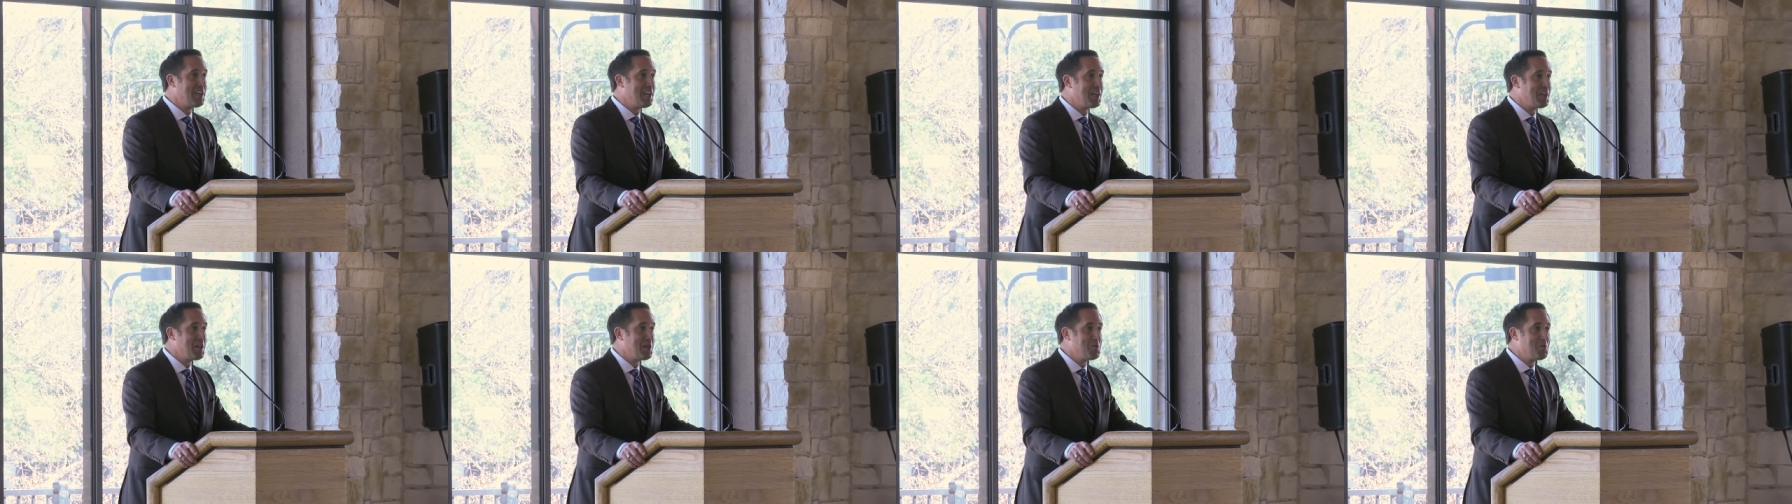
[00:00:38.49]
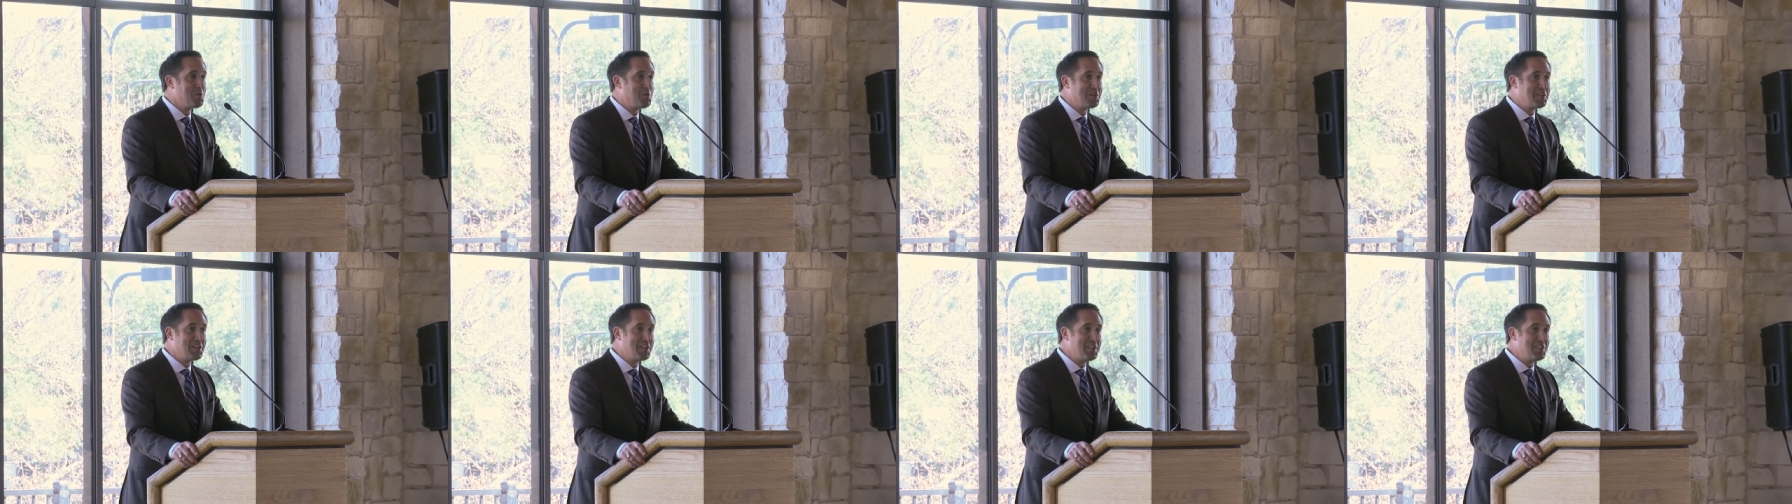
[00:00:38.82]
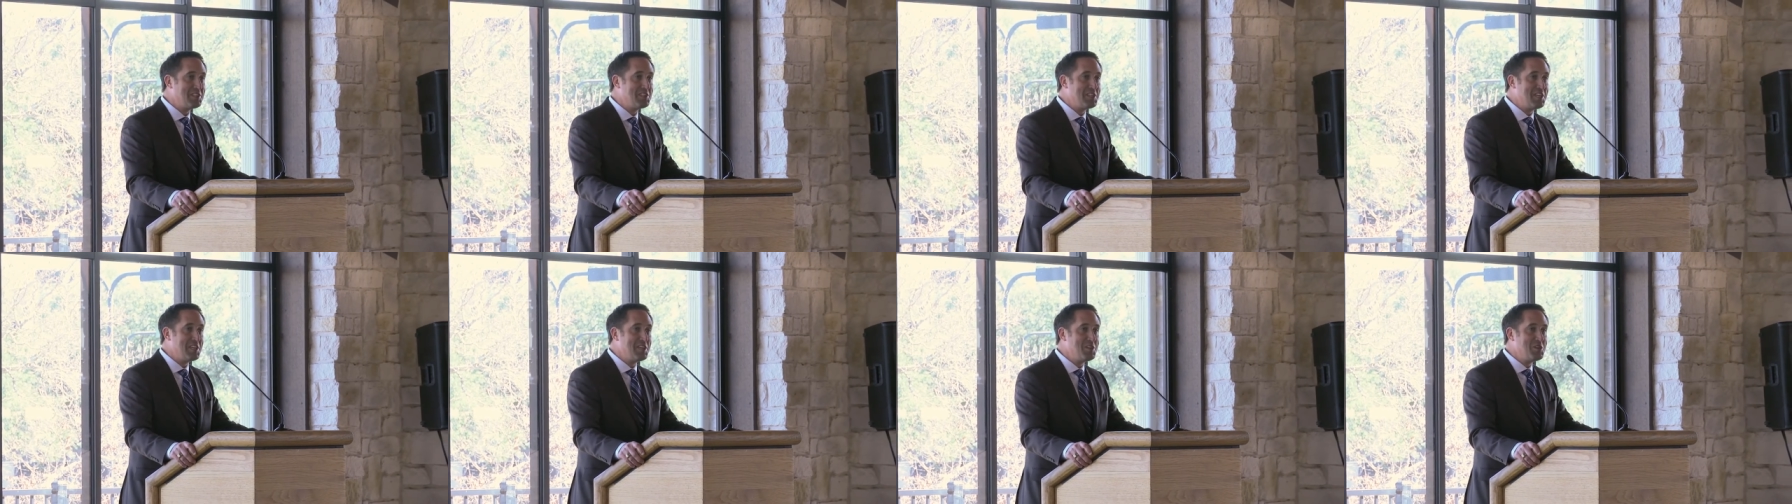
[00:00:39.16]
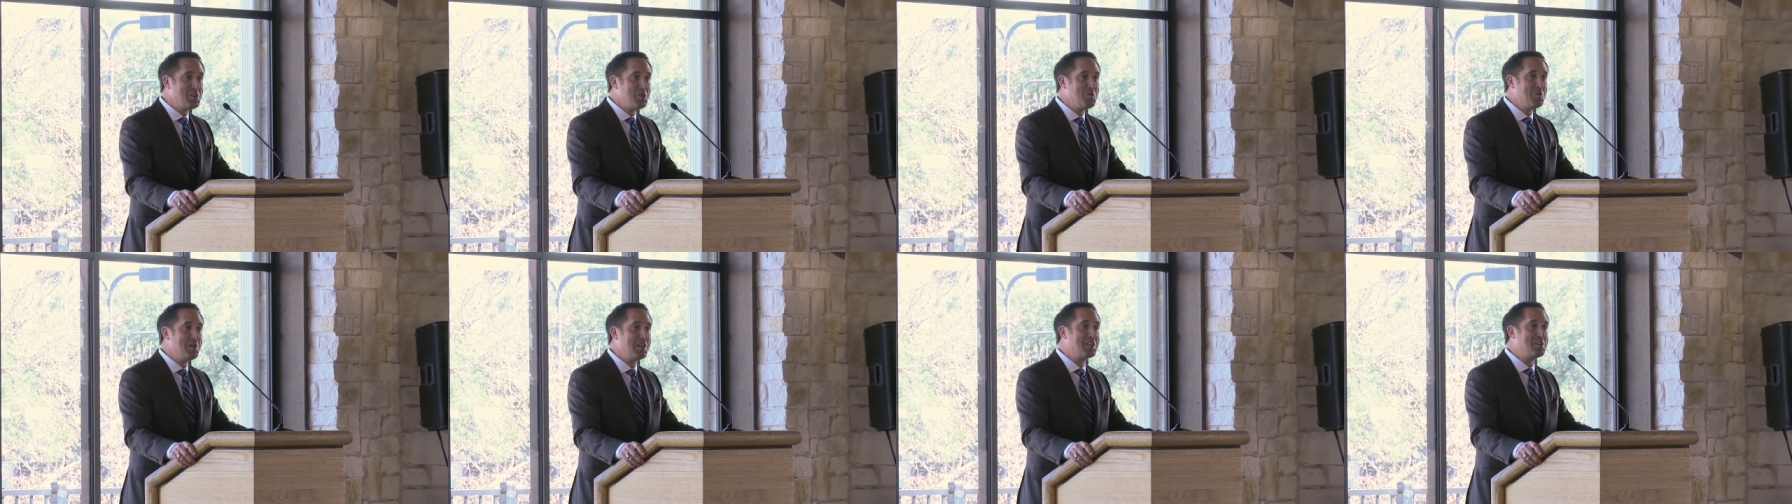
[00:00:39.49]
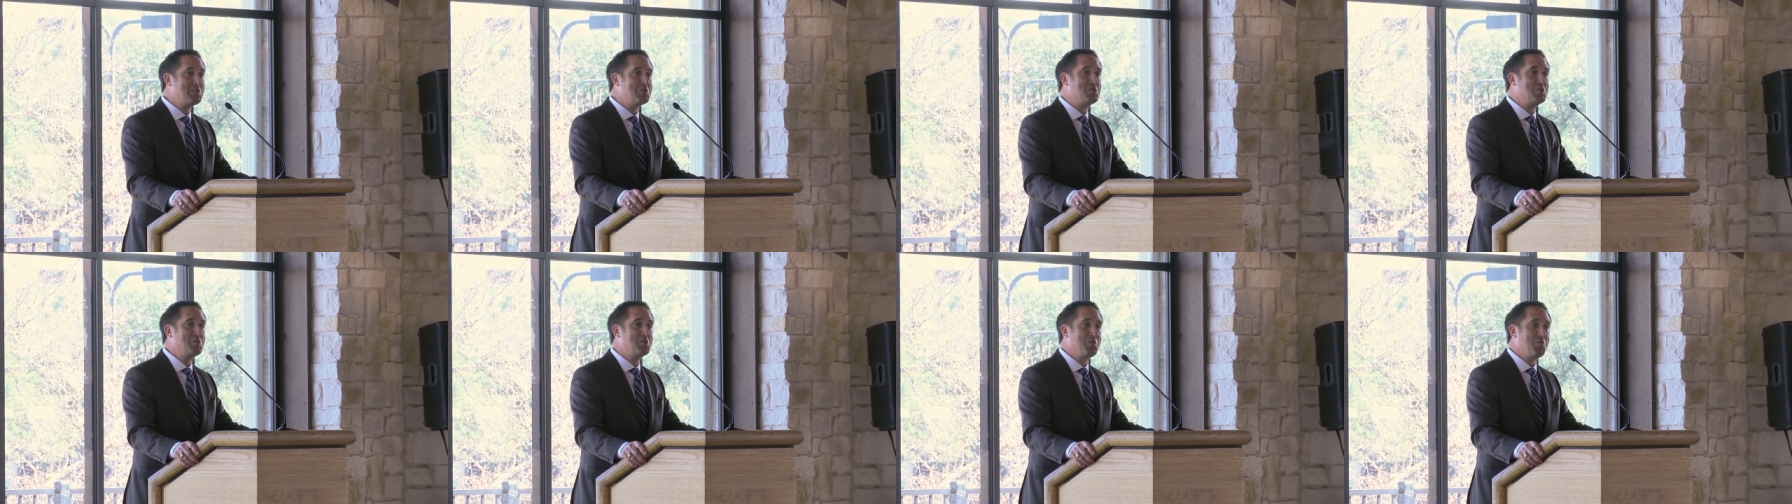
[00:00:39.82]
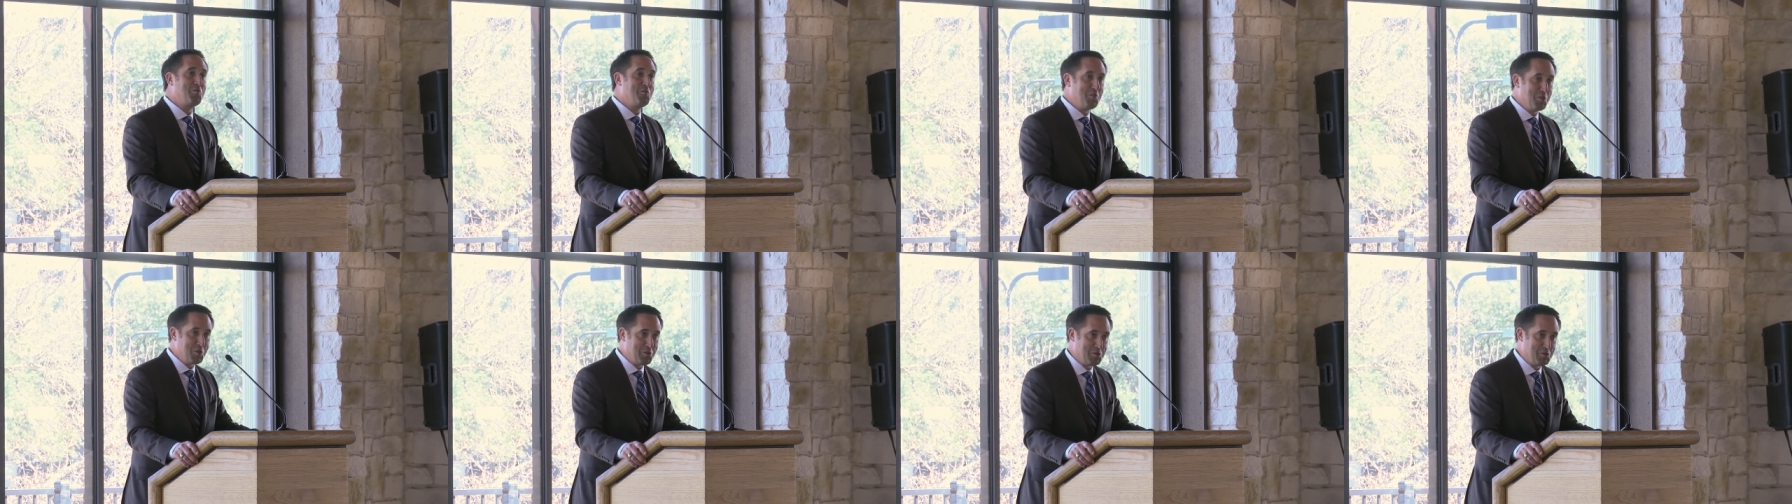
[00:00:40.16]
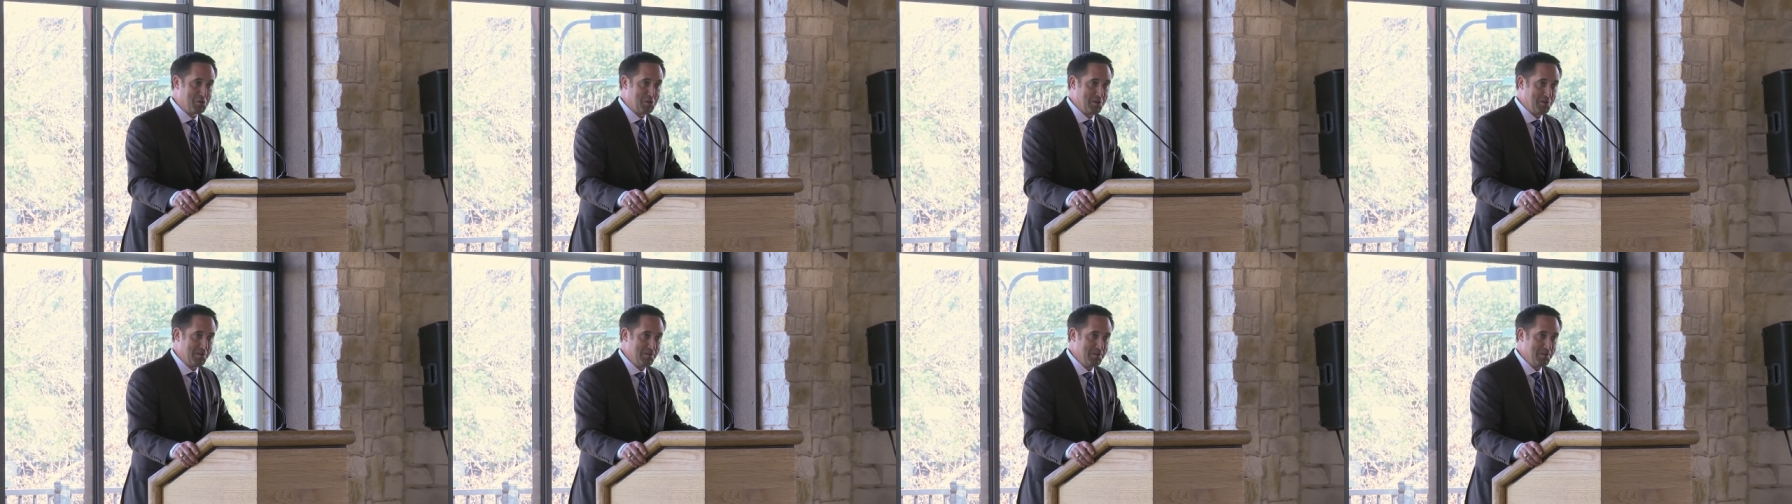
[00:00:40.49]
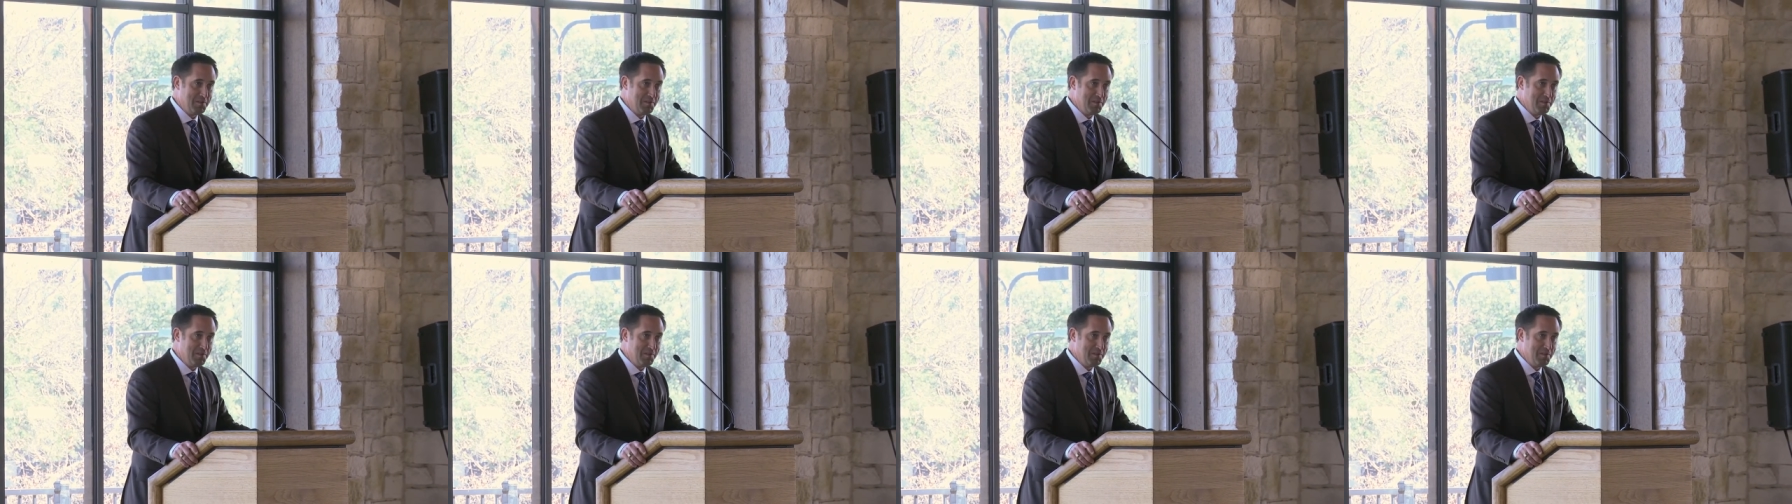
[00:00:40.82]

and it will continue into the future.